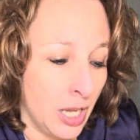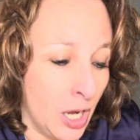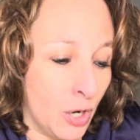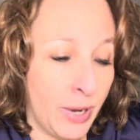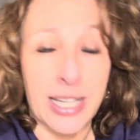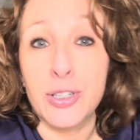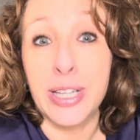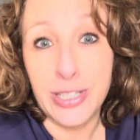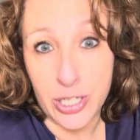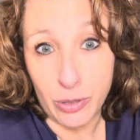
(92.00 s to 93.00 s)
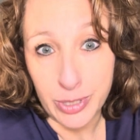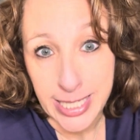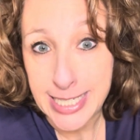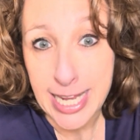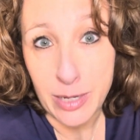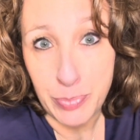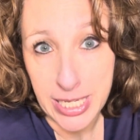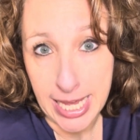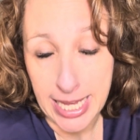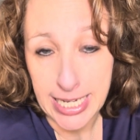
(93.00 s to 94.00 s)
Okay, so let's start with this
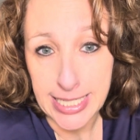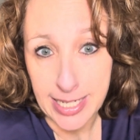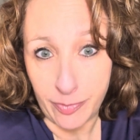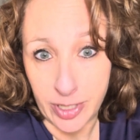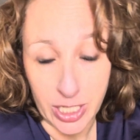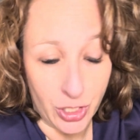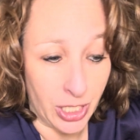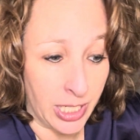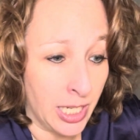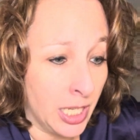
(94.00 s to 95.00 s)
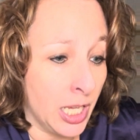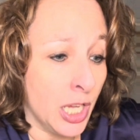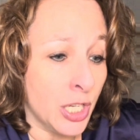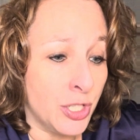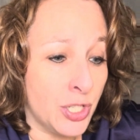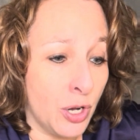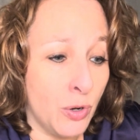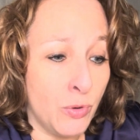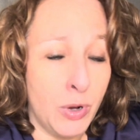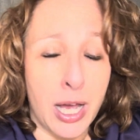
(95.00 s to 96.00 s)
APA definition.
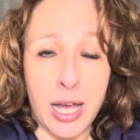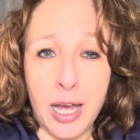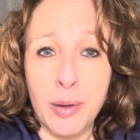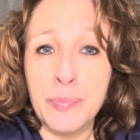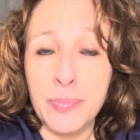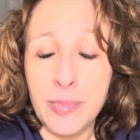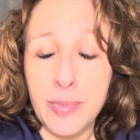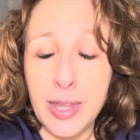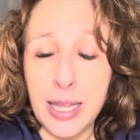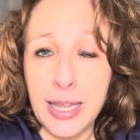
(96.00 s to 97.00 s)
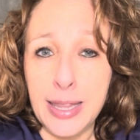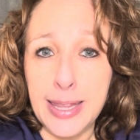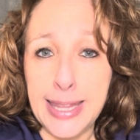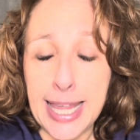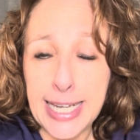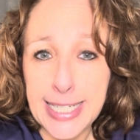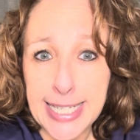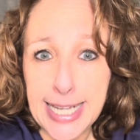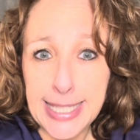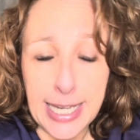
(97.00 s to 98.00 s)
So they
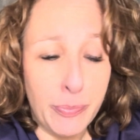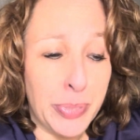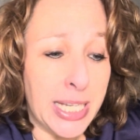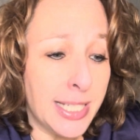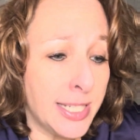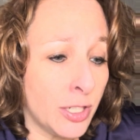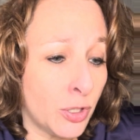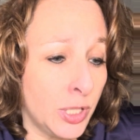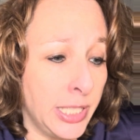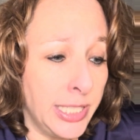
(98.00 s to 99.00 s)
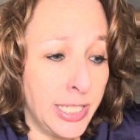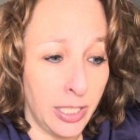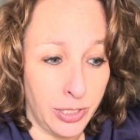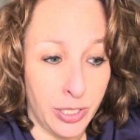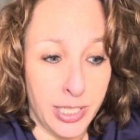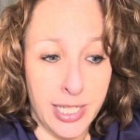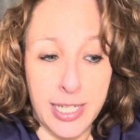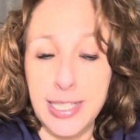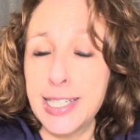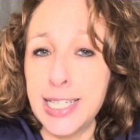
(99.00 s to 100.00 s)
state that it begins in early adulthood and
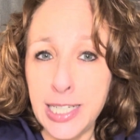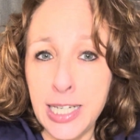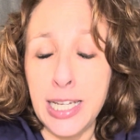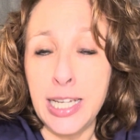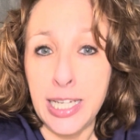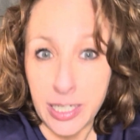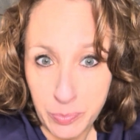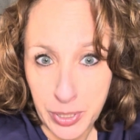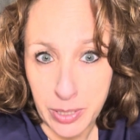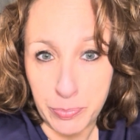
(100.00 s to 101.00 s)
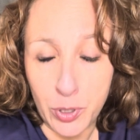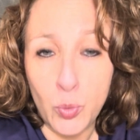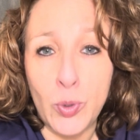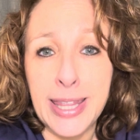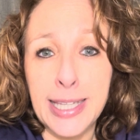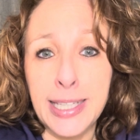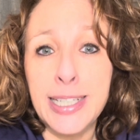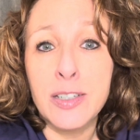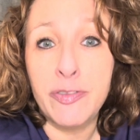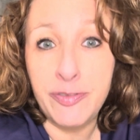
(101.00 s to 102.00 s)
is seen in people with at
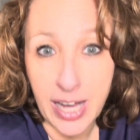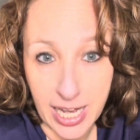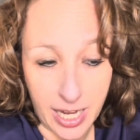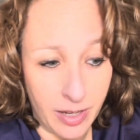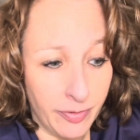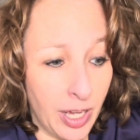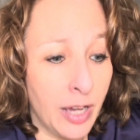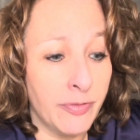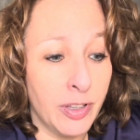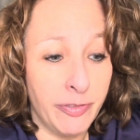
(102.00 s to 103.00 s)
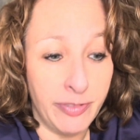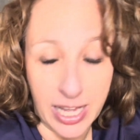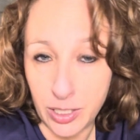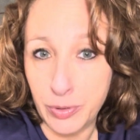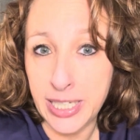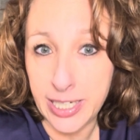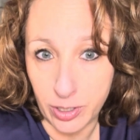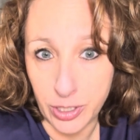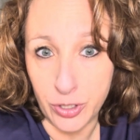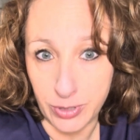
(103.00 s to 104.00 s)
least 5 of the following
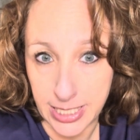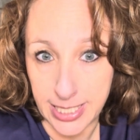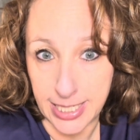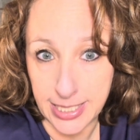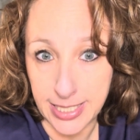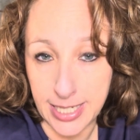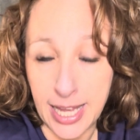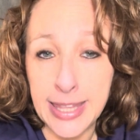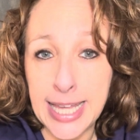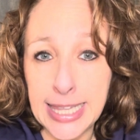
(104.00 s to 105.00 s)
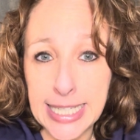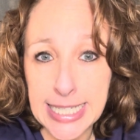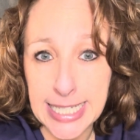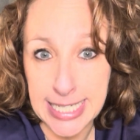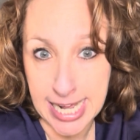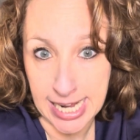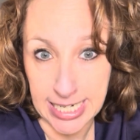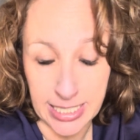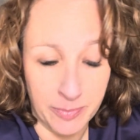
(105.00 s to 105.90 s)
characteristics, and they list 9.